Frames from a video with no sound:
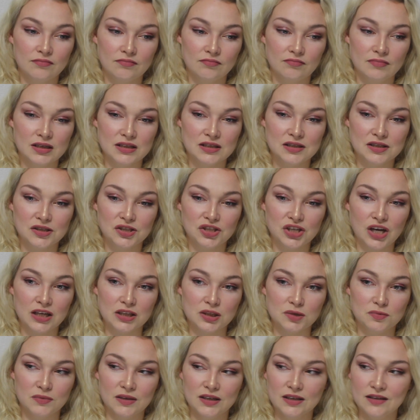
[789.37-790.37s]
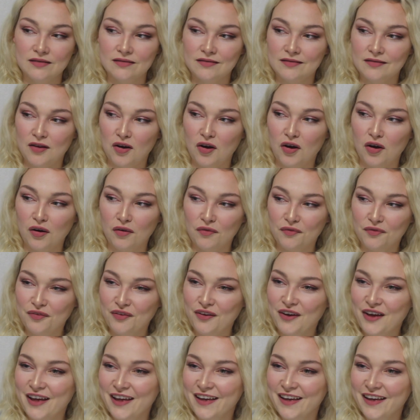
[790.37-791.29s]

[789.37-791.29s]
misjudgment of